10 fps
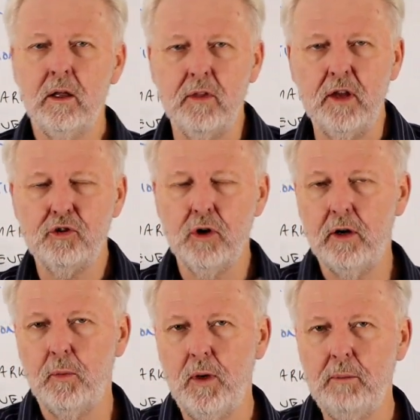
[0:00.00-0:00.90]
They're
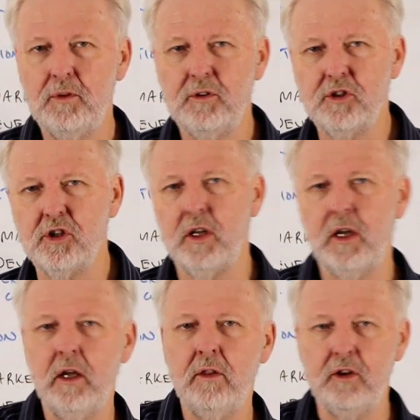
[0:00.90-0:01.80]
trying to reposition
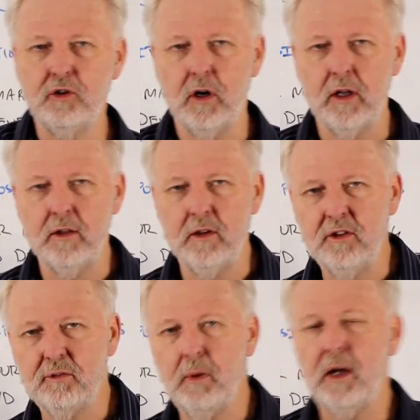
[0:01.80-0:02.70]
here, they're trying to get
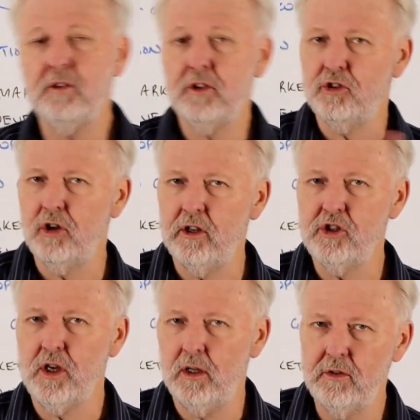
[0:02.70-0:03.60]
this space, they're trying to
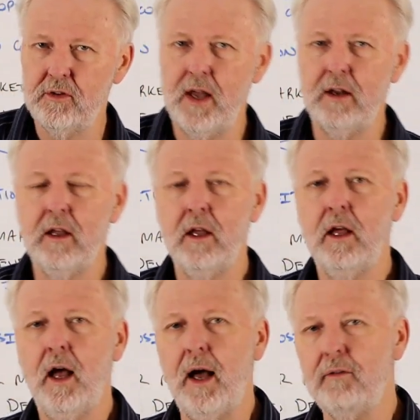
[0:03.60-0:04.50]
challenge that
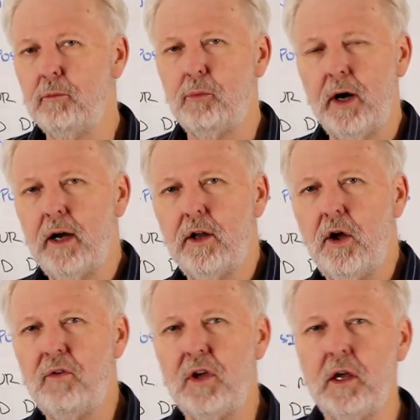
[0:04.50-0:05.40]
other brand
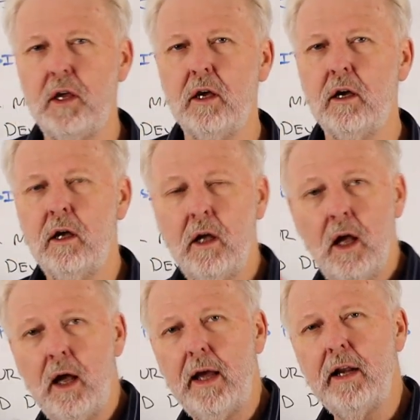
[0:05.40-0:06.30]
over here.
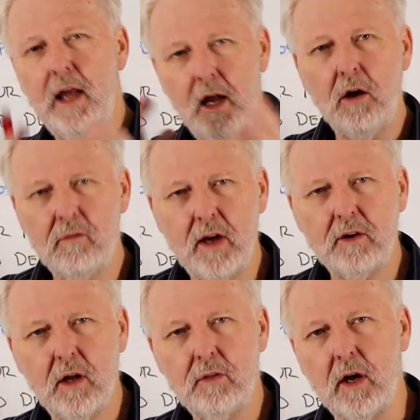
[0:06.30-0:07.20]
And how have they
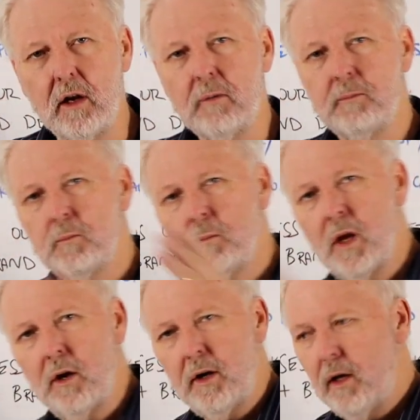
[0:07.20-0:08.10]
done that?
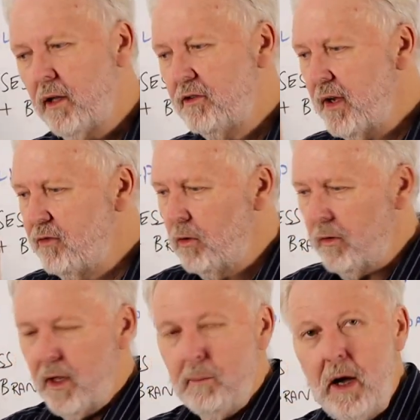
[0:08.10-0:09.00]
Okay, let's have a
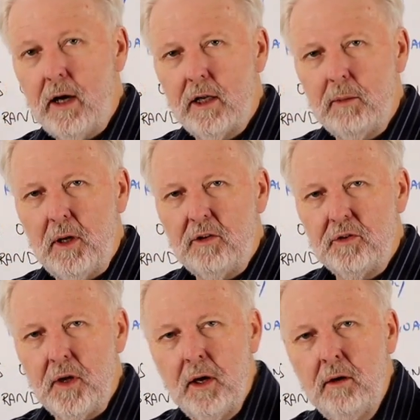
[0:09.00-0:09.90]
look at their marketing
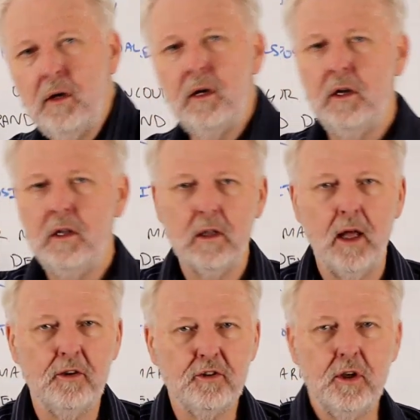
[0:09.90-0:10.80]
mix now.
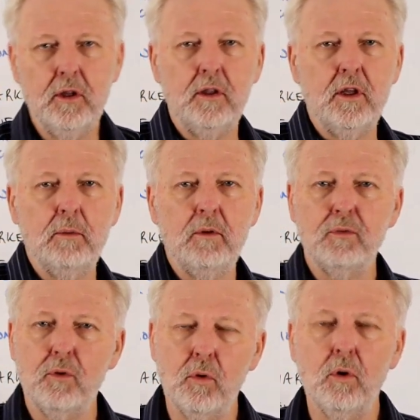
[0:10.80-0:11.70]
Last year, the year
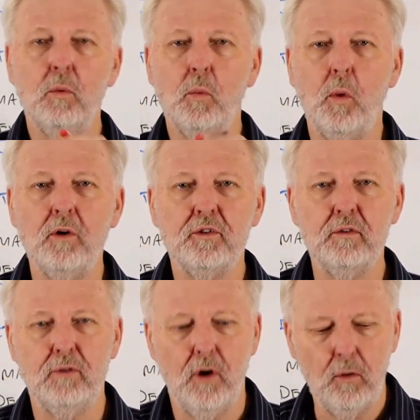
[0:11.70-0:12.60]
before, what's
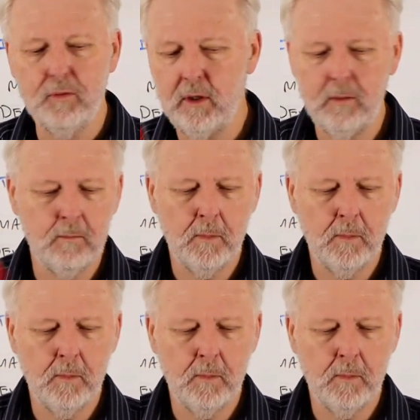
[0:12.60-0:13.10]
evolving,